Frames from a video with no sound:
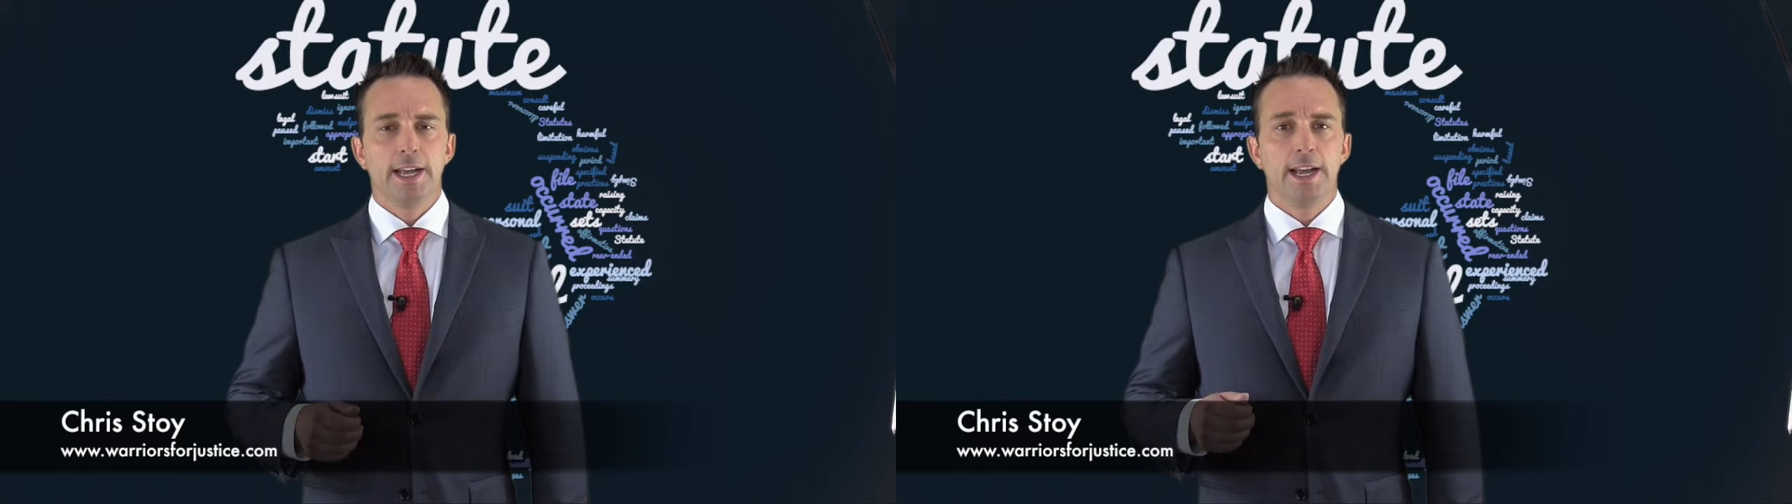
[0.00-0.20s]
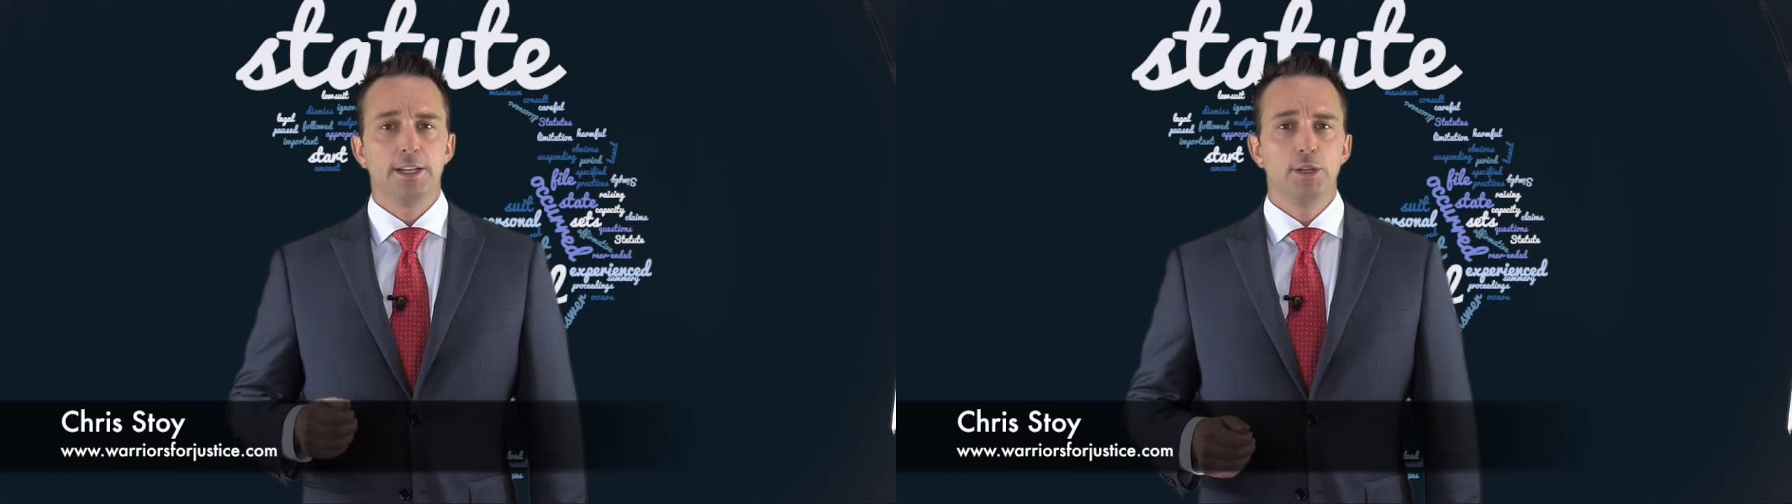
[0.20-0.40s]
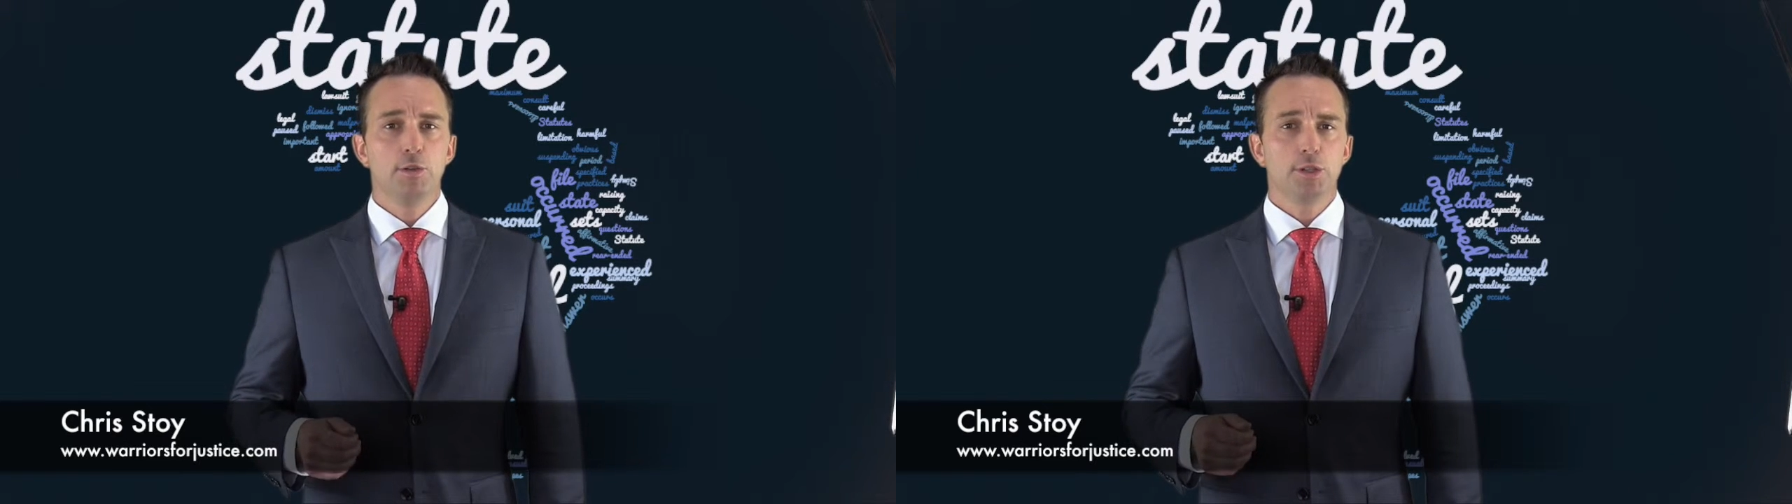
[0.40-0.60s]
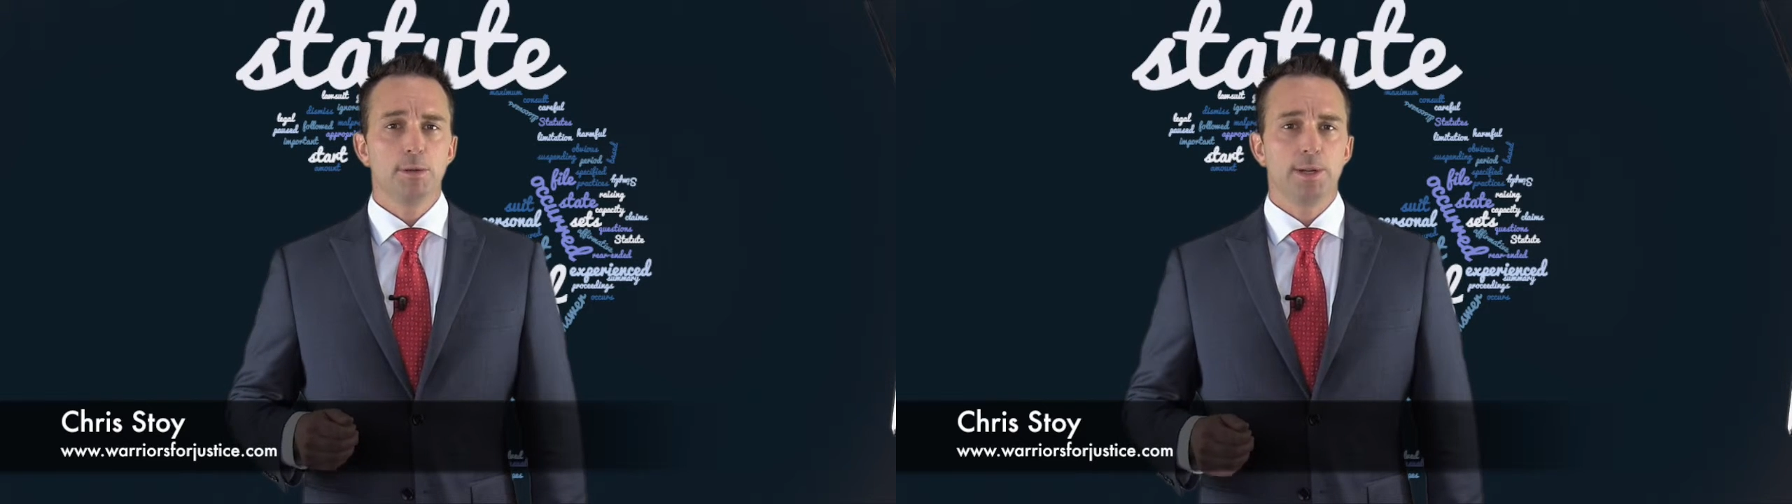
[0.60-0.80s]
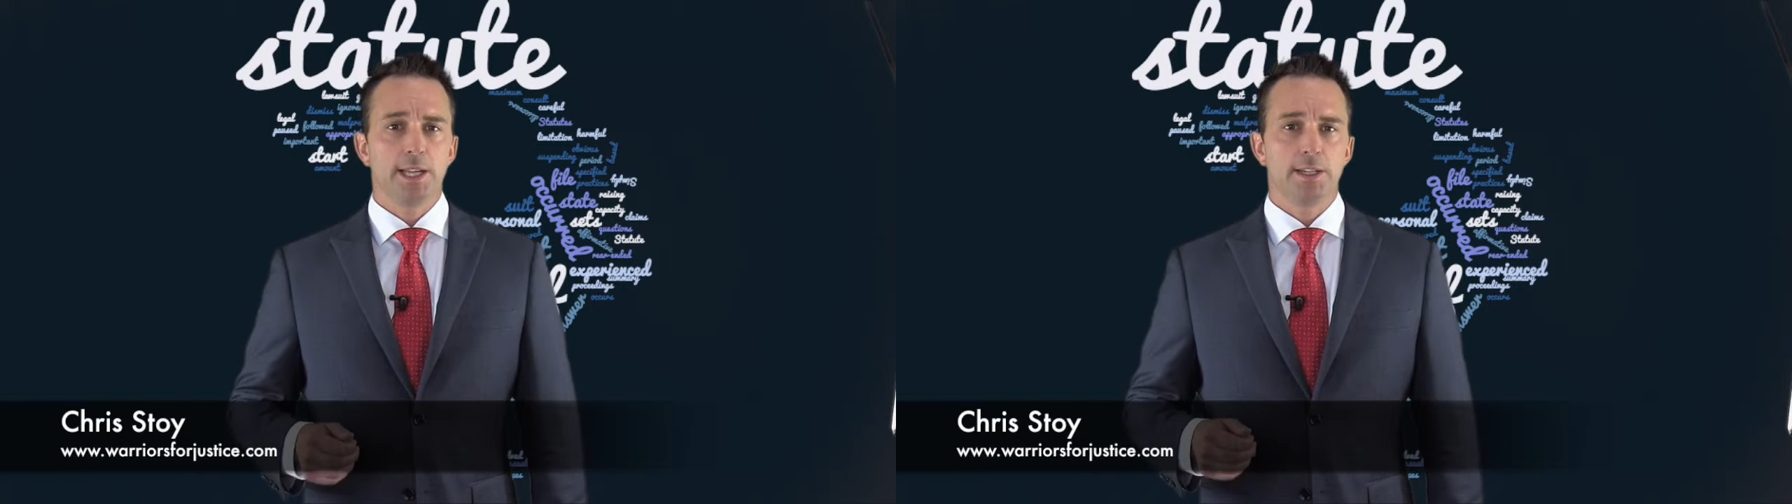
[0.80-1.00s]
It
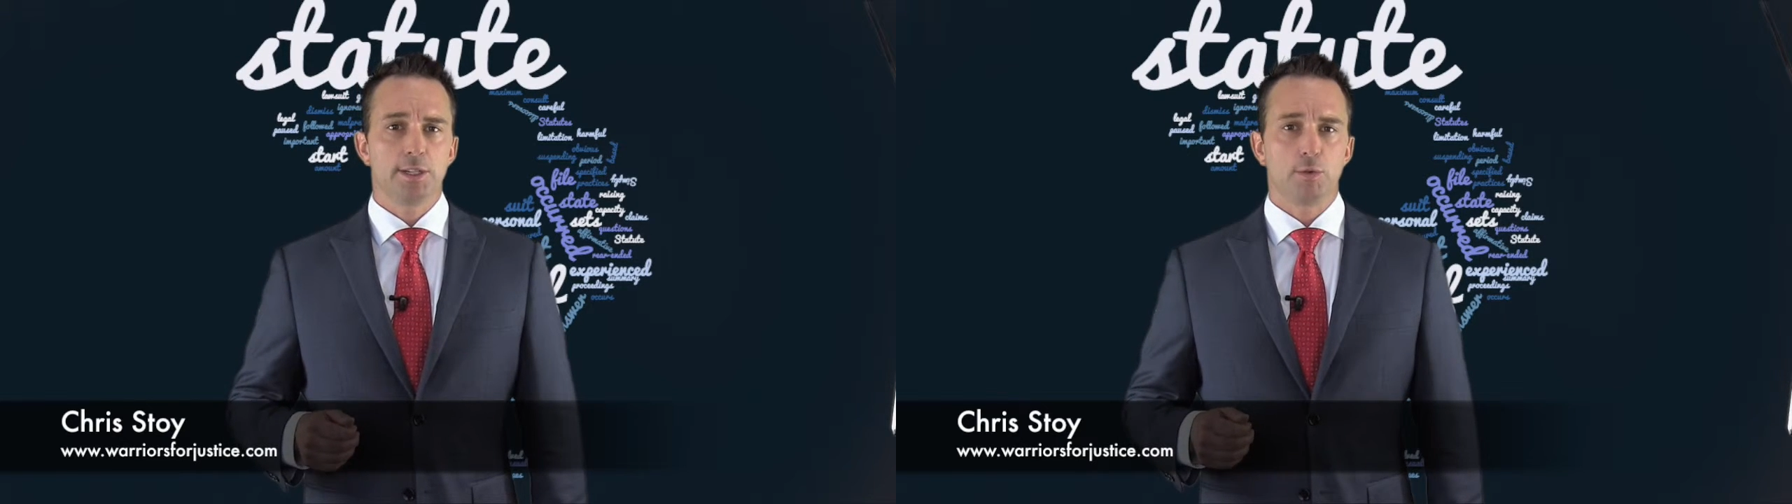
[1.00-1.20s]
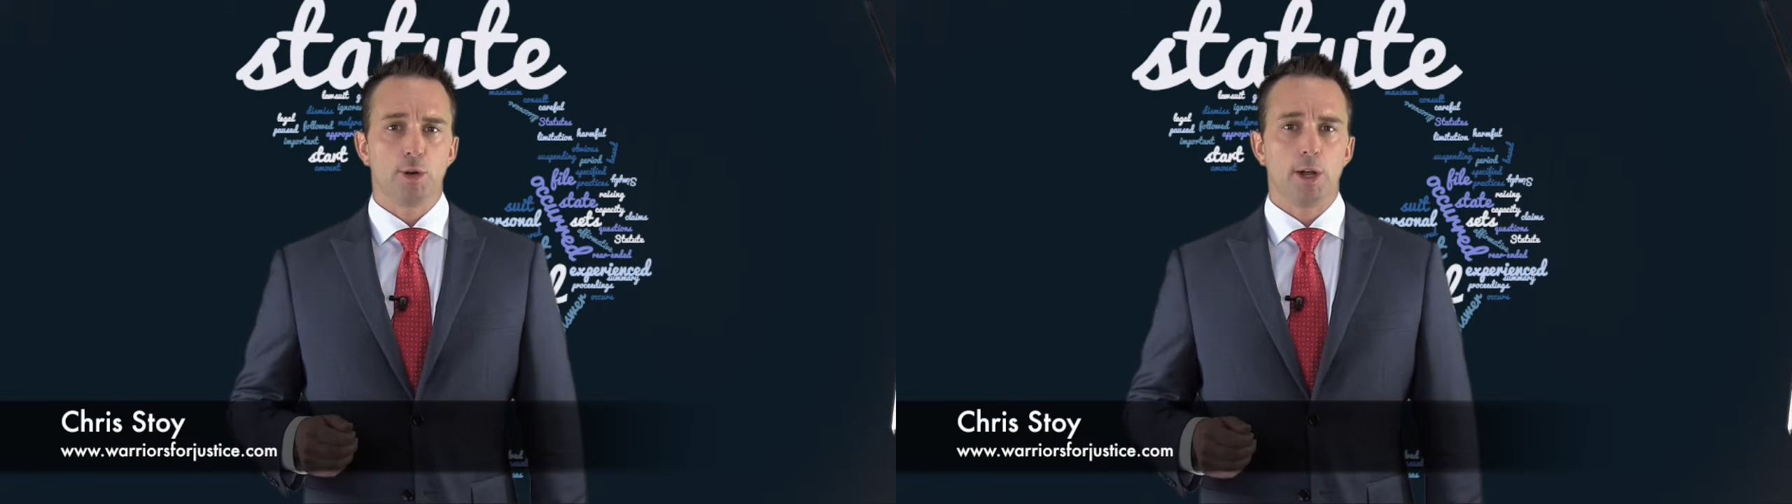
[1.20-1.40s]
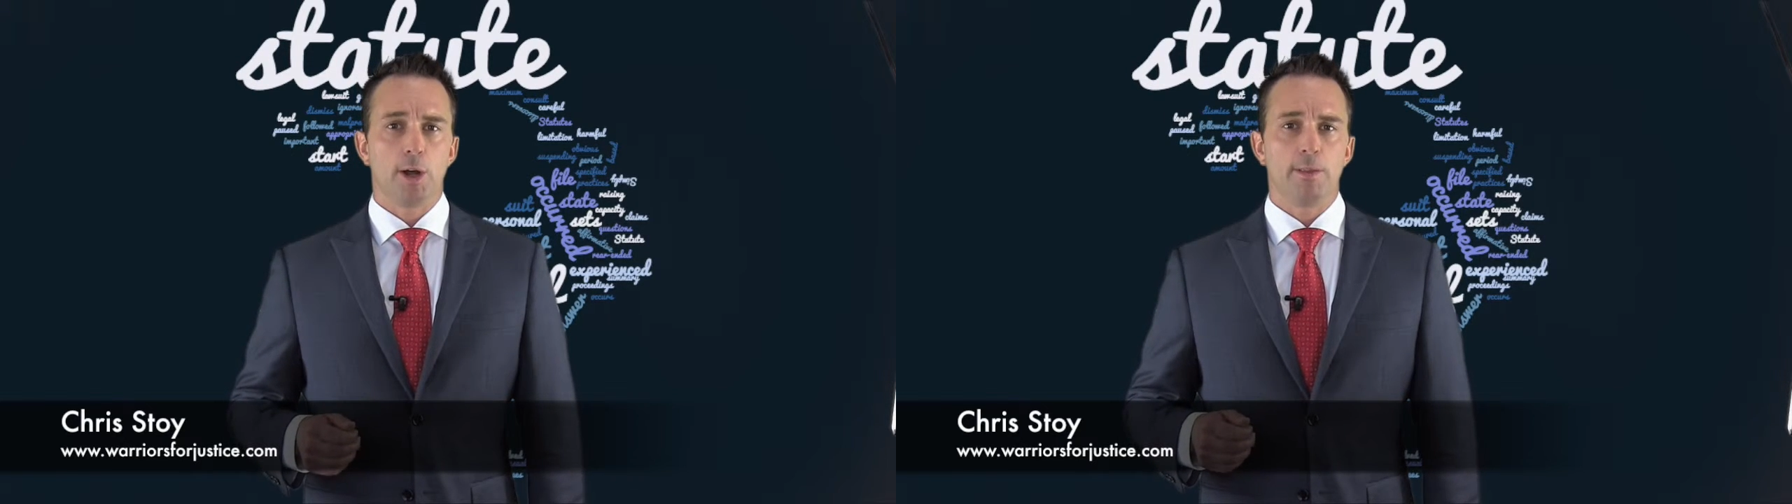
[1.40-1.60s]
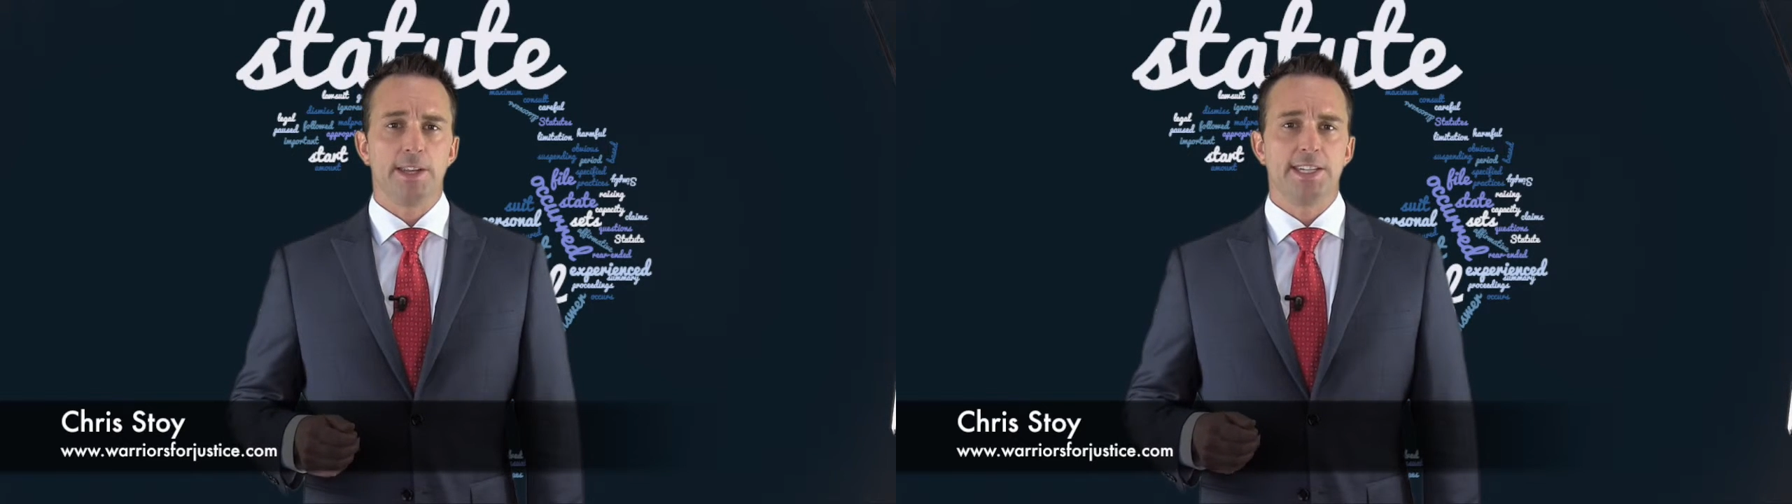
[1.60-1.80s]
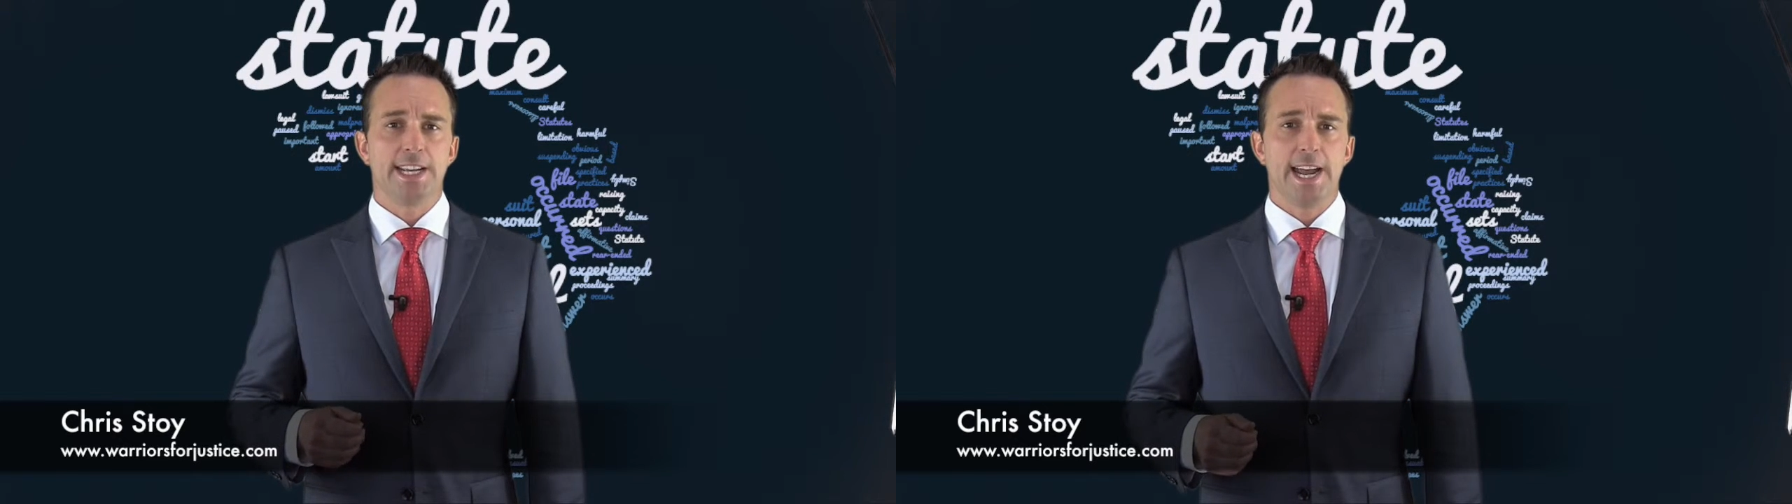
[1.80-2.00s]
usually begins to run on
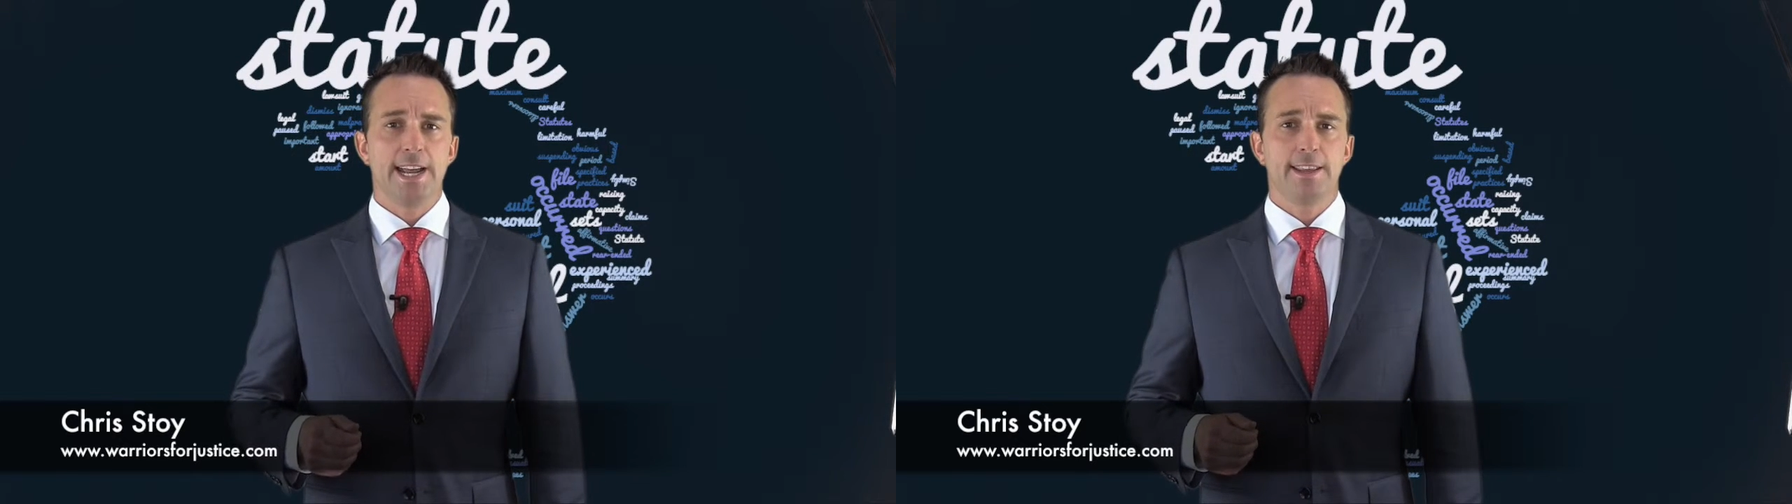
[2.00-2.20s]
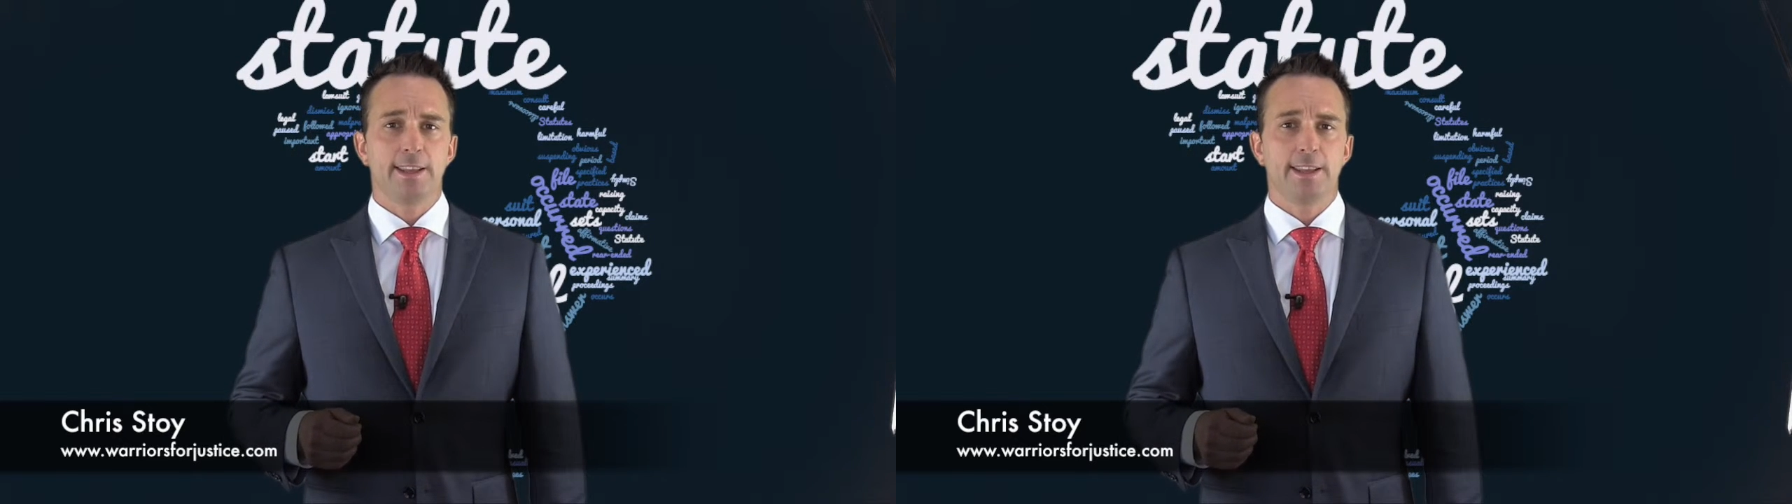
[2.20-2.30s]
the day